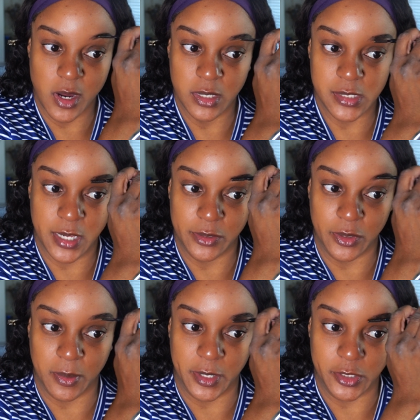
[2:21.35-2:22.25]
Because I don't
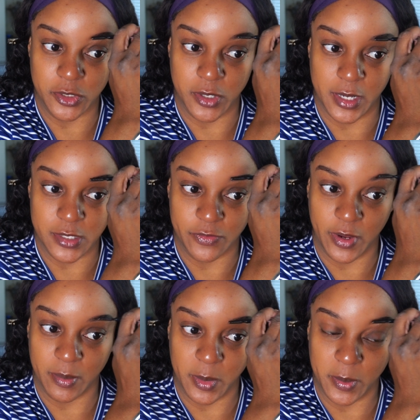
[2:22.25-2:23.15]
know about you guys'
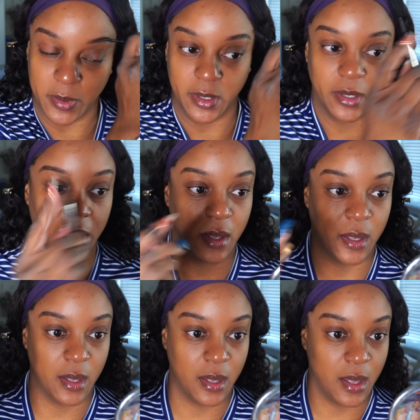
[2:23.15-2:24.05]
family, but
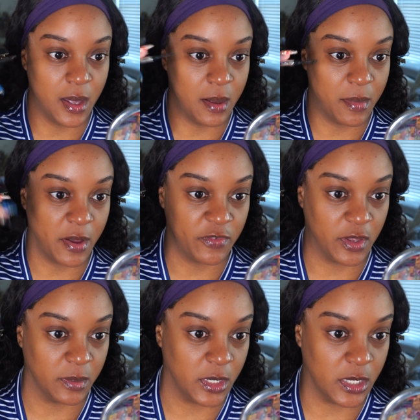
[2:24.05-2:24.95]
my
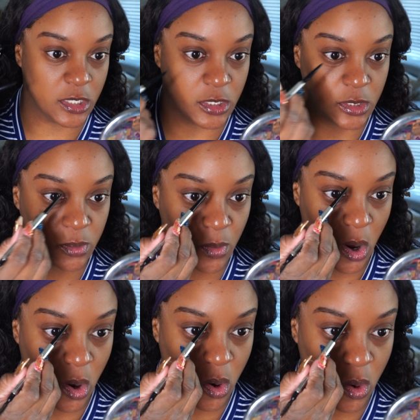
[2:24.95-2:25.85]
family is
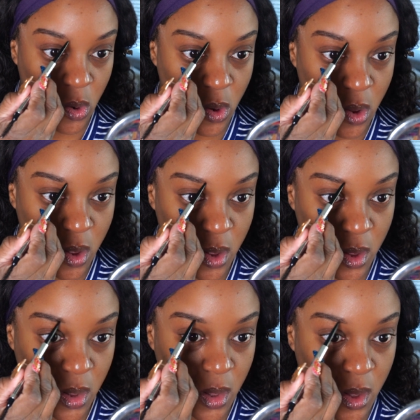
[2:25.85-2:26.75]
small.
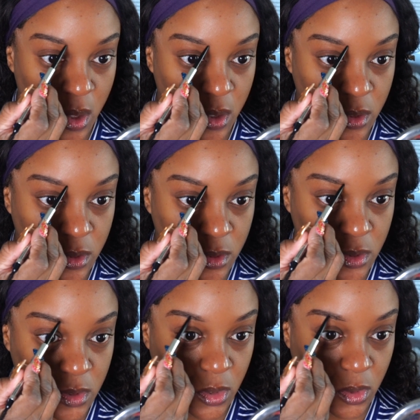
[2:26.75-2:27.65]

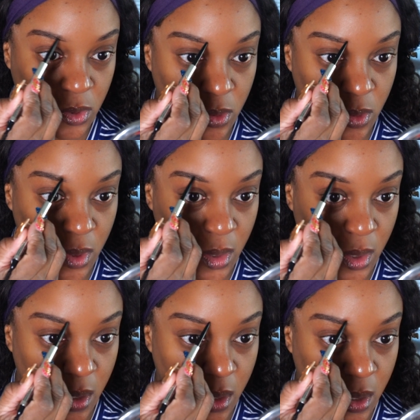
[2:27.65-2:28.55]
So
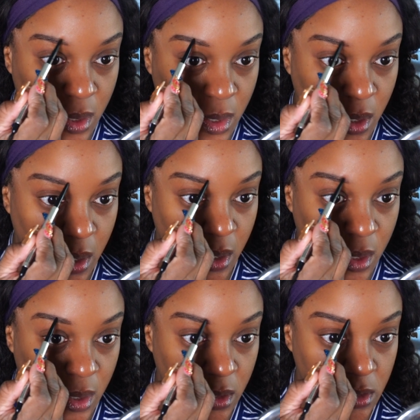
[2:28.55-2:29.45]

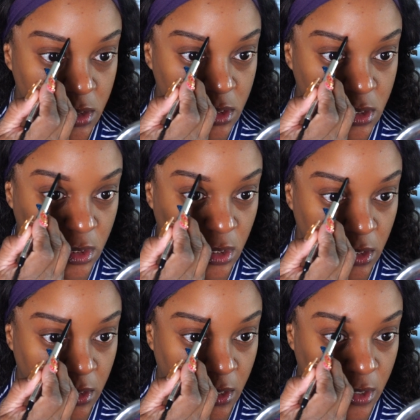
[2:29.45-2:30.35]
it's just a
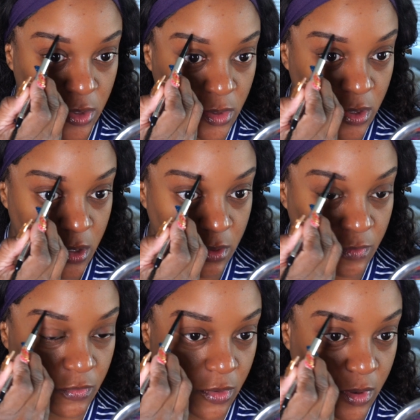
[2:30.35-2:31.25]
get together
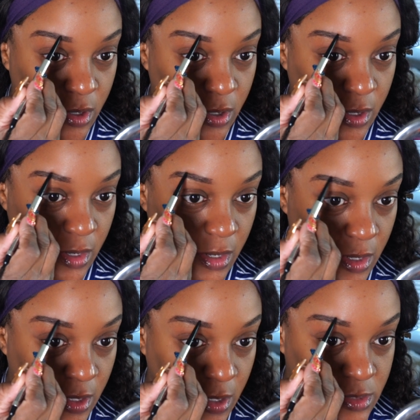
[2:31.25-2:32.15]
for
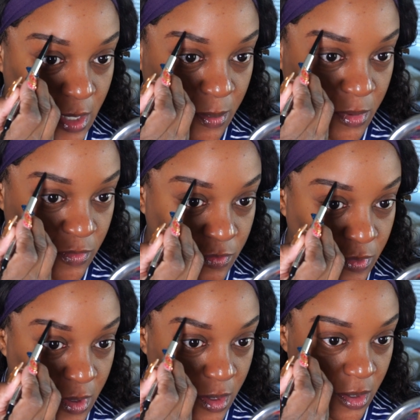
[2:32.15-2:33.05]
any type of
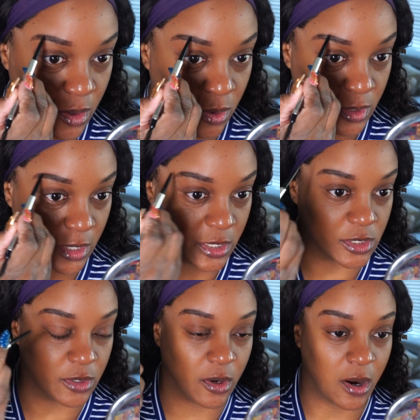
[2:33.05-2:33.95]

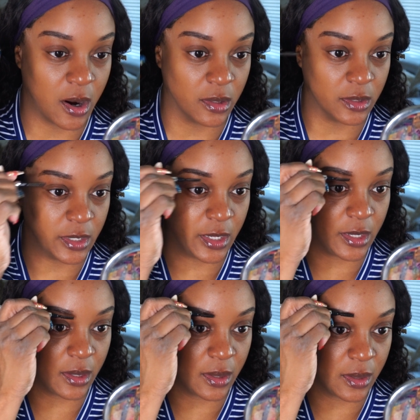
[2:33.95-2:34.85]
occasion or holiday.